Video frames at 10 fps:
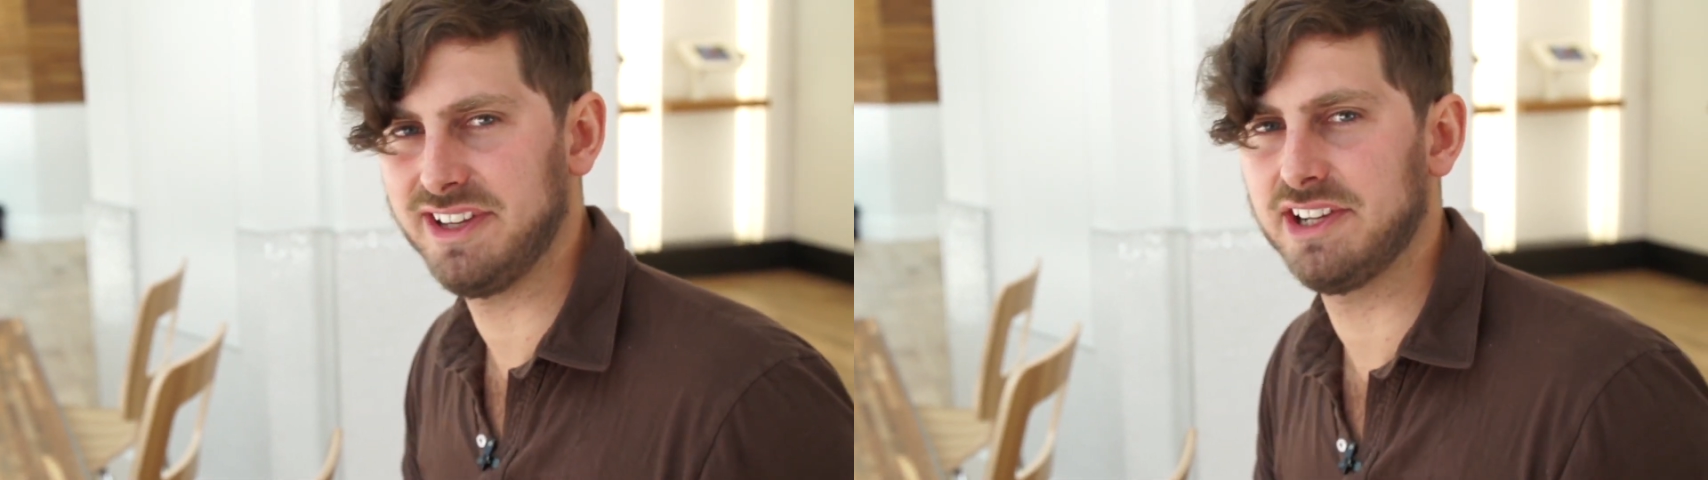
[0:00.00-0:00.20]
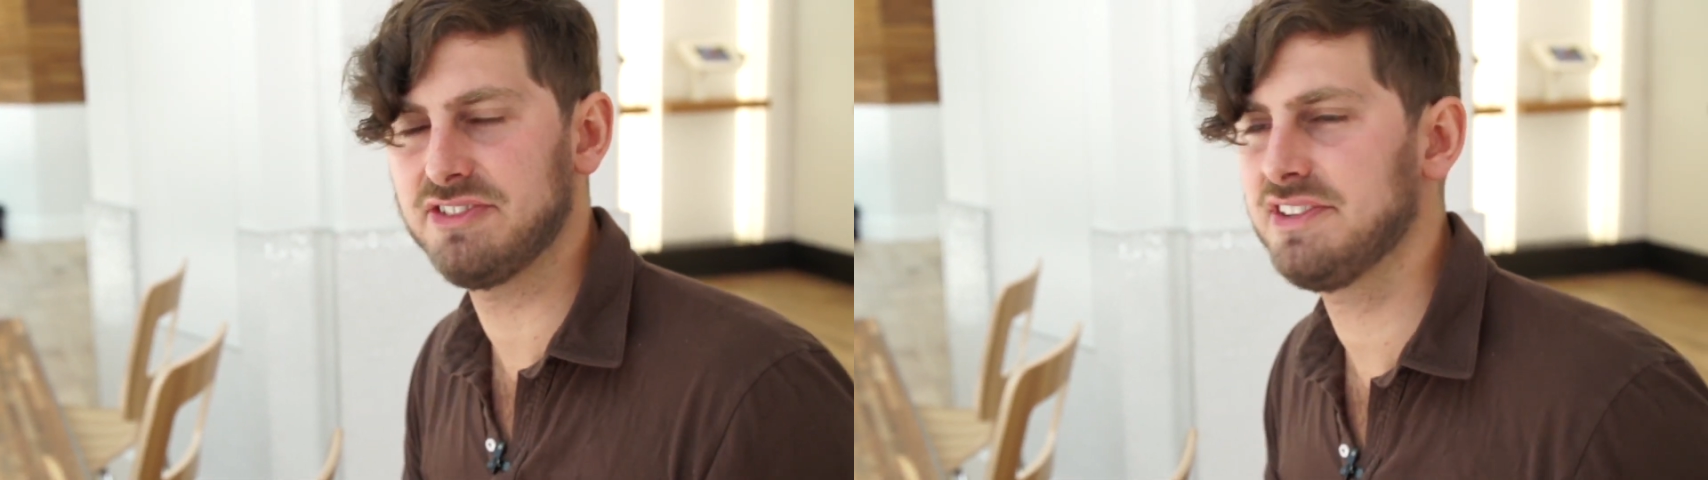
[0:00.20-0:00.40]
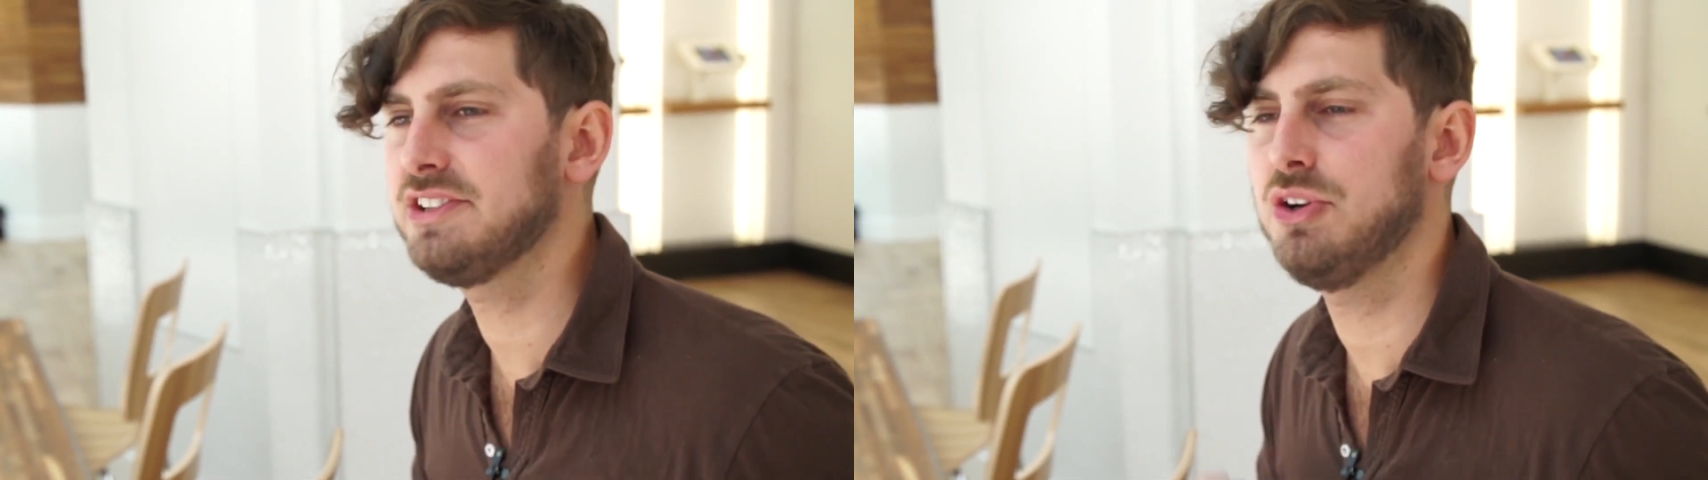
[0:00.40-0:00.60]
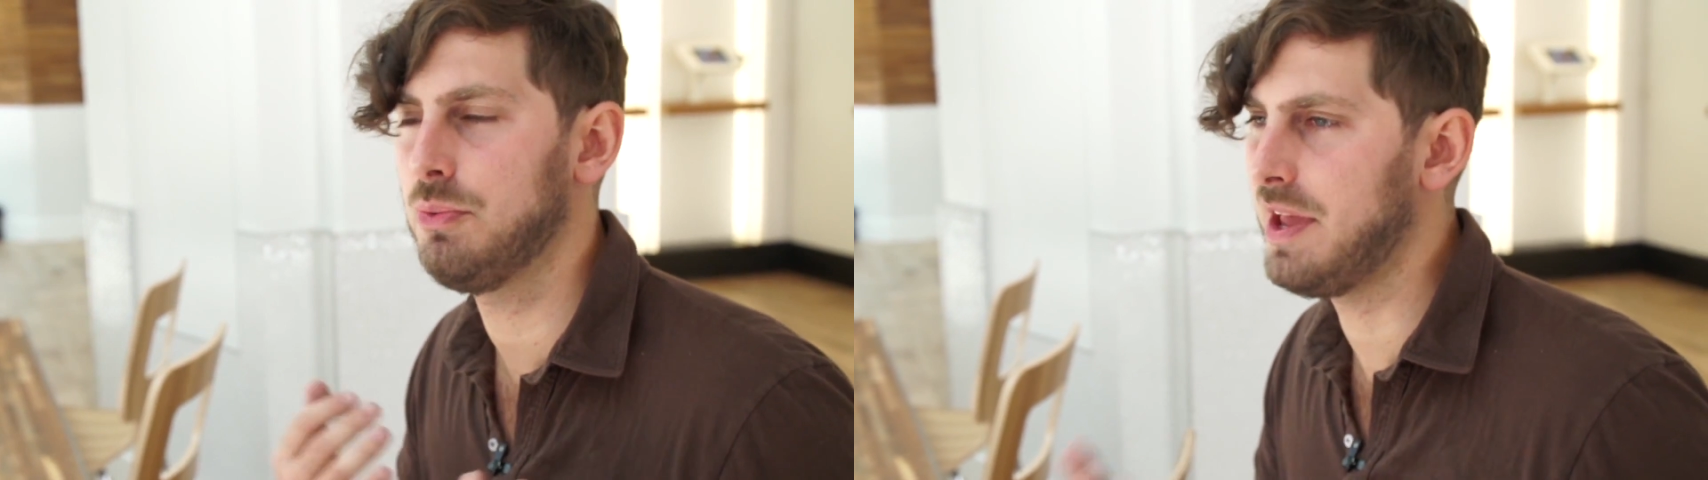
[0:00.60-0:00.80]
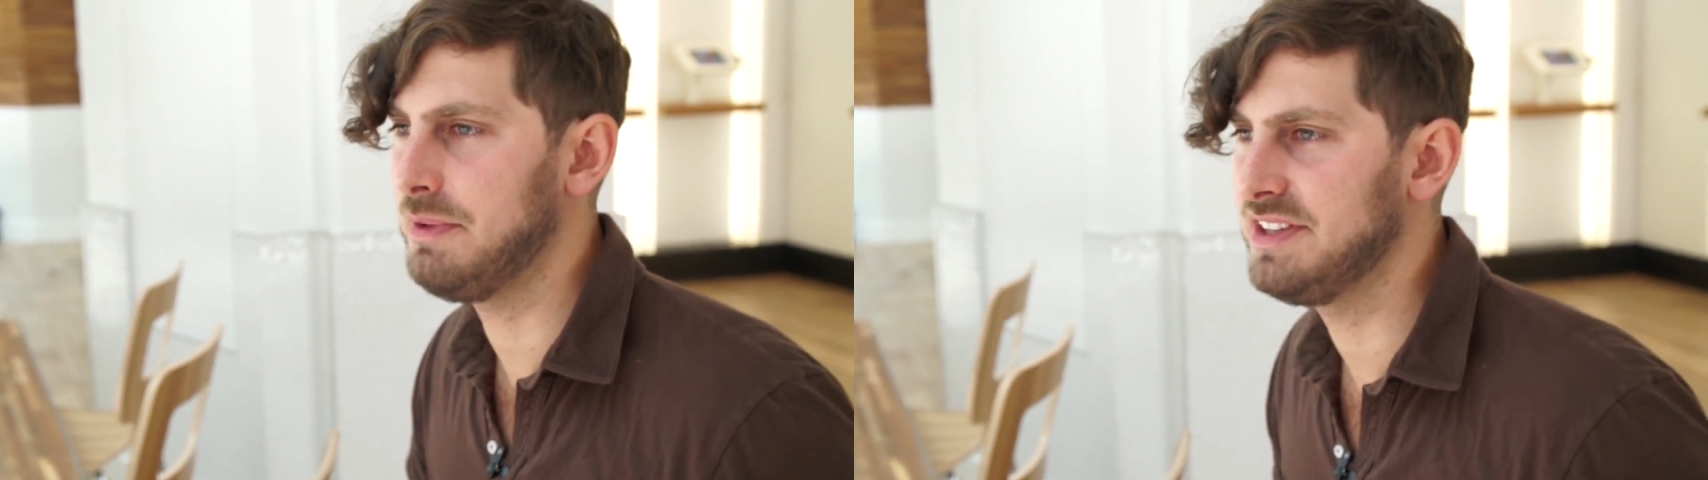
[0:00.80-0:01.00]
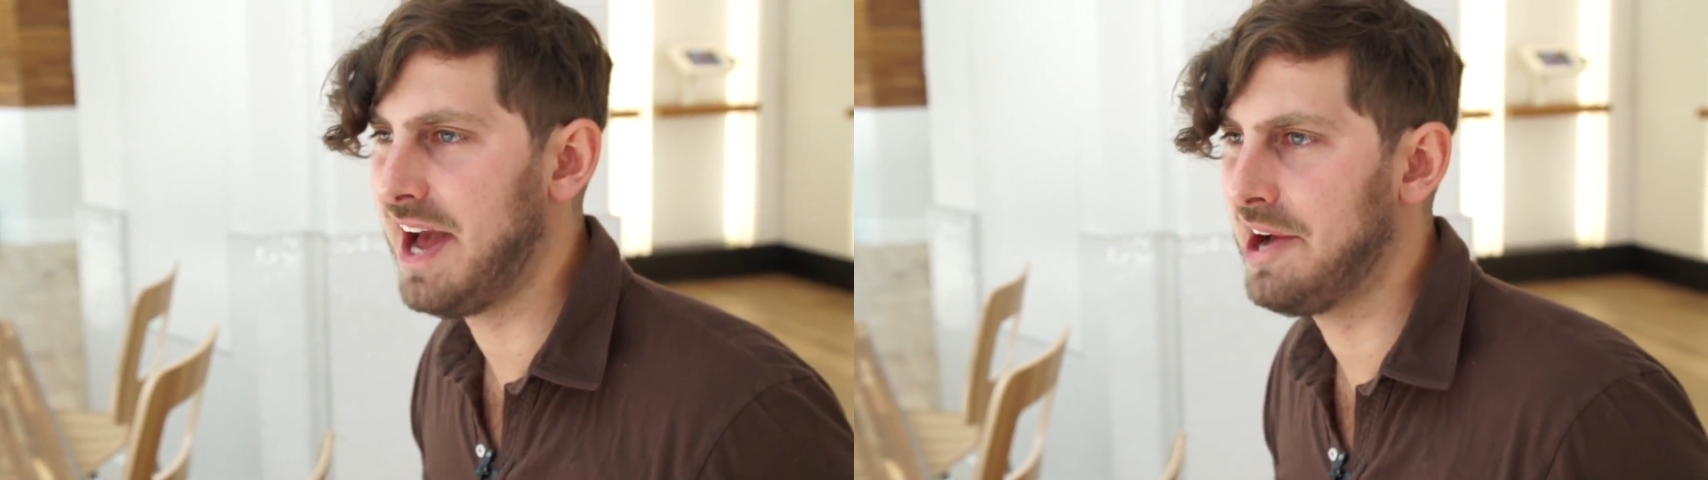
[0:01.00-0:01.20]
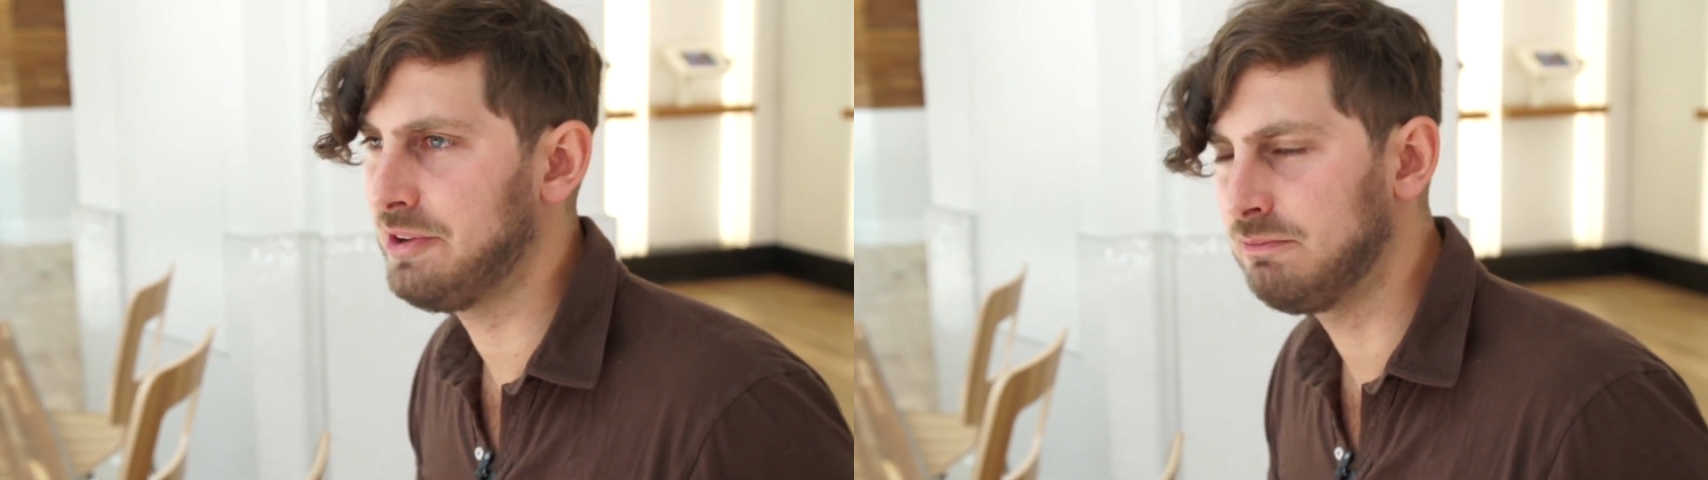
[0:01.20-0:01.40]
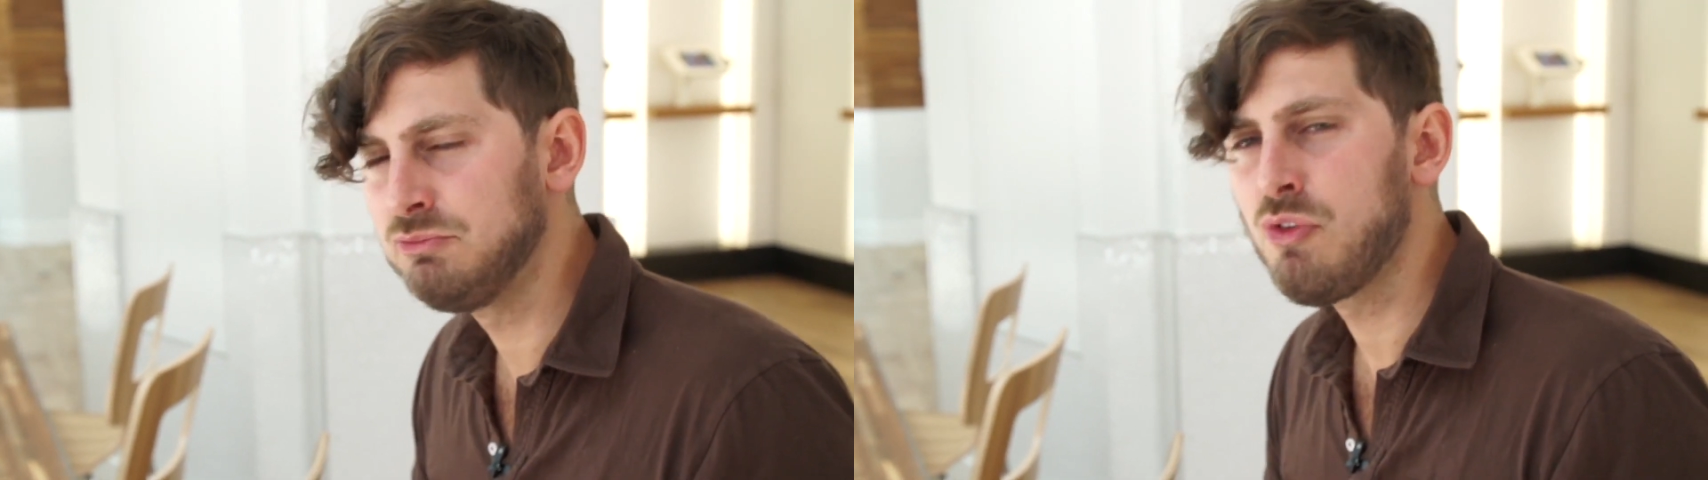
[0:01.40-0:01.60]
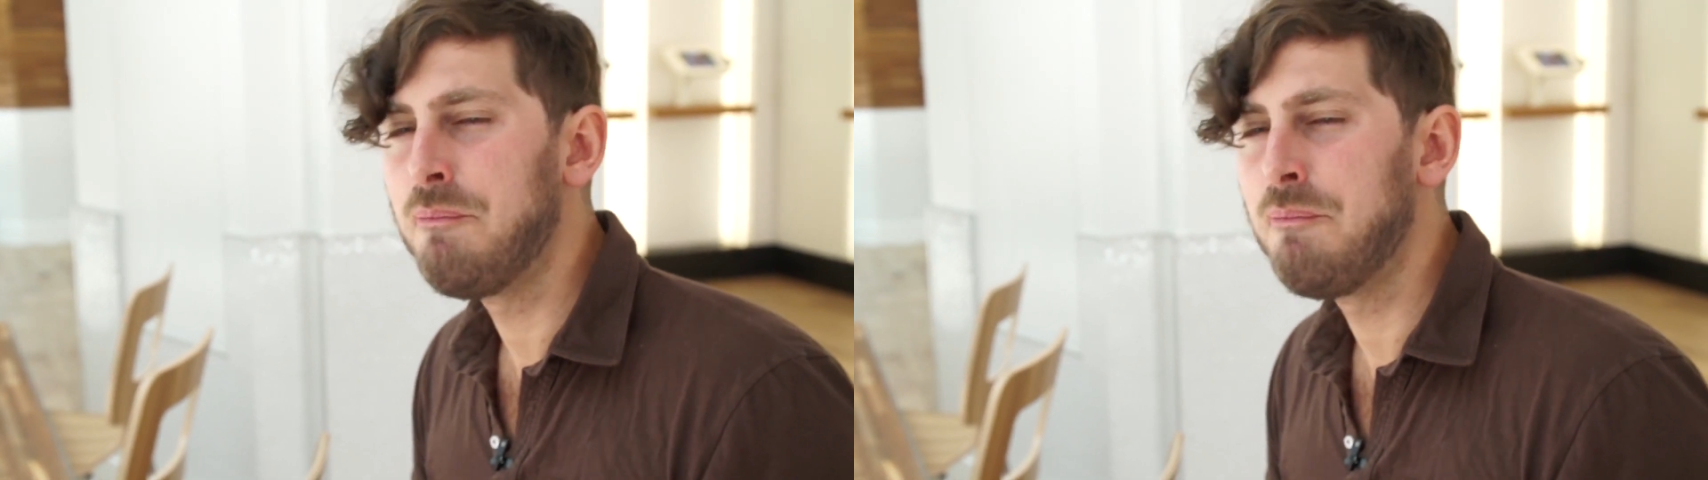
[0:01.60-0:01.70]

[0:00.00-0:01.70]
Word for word: like it's not gonna weigh me down.